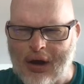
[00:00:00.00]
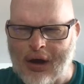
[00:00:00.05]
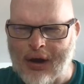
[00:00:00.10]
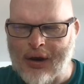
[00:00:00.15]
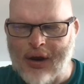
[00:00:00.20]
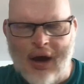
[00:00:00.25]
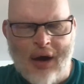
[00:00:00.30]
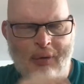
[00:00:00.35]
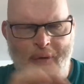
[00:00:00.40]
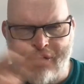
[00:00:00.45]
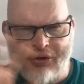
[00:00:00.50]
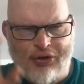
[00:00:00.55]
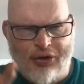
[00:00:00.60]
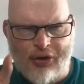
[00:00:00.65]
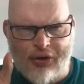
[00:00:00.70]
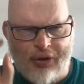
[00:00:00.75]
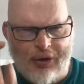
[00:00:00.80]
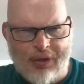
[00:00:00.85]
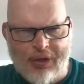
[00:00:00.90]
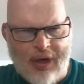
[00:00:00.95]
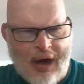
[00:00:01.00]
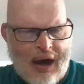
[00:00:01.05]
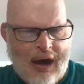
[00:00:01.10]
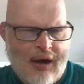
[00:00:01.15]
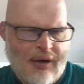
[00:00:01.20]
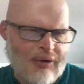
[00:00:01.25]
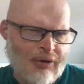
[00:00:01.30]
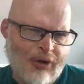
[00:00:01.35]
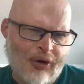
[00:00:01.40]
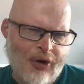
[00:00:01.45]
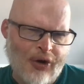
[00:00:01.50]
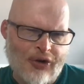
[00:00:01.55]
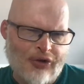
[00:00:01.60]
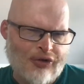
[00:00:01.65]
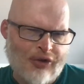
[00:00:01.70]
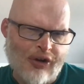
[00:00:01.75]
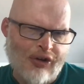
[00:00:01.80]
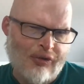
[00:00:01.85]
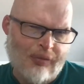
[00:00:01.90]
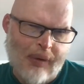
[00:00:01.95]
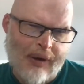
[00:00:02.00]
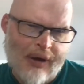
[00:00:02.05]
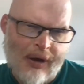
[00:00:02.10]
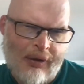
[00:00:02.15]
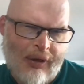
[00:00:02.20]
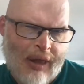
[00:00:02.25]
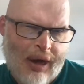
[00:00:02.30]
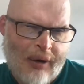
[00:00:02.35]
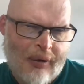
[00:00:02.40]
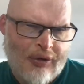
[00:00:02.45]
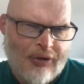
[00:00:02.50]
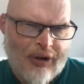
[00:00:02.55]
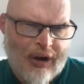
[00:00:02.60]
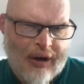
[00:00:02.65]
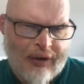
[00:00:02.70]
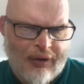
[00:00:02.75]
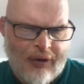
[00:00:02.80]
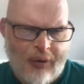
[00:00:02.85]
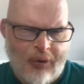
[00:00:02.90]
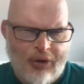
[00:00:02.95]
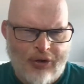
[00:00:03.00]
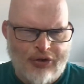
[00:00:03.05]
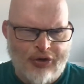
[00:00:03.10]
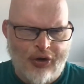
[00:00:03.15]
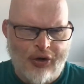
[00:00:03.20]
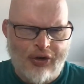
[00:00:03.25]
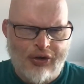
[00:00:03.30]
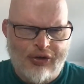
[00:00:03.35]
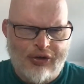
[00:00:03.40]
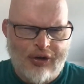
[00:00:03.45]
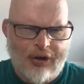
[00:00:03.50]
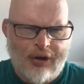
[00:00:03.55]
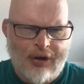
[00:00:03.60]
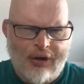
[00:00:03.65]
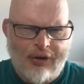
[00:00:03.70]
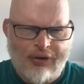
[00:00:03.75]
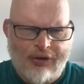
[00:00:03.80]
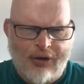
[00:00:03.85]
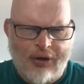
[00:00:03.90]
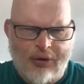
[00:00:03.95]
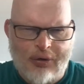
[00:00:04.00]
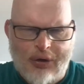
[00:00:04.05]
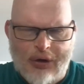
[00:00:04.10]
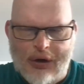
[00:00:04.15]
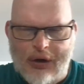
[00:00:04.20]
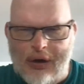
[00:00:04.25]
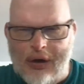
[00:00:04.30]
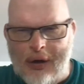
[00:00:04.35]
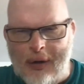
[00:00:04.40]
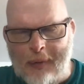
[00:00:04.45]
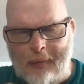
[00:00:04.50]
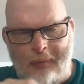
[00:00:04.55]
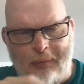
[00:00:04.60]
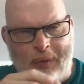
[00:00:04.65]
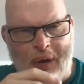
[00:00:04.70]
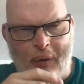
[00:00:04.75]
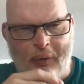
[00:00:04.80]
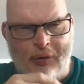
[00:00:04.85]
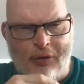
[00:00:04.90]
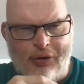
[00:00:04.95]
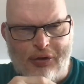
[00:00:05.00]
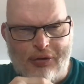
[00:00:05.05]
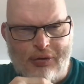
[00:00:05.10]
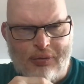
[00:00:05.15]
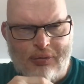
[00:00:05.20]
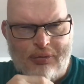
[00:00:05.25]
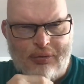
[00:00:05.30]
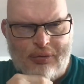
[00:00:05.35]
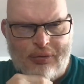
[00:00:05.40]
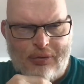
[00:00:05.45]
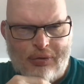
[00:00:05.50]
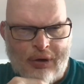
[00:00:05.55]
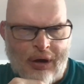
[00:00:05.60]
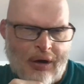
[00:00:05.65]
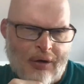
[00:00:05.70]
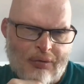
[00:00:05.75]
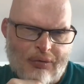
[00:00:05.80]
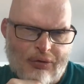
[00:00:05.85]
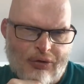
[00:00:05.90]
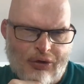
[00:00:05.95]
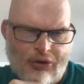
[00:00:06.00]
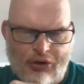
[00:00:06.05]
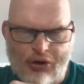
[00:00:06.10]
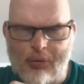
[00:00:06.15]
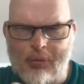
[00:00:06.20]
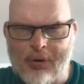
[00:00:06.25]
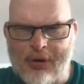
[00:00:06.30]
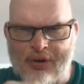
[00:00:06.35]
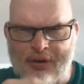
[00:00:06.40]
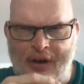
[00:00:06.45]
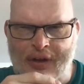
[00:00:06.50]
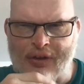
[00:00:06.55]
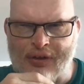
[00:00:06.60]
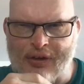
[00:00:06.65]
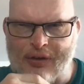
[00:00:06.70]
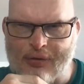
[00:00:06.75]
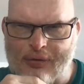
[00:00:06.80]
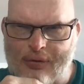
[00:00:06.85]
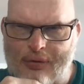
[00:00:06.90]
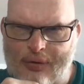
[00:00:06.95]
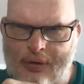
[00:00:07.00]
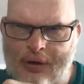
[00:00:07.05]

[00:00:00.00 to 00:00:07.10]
I was just there in the country speaking the language. I had no other choice. So that was, yeah, super intensive.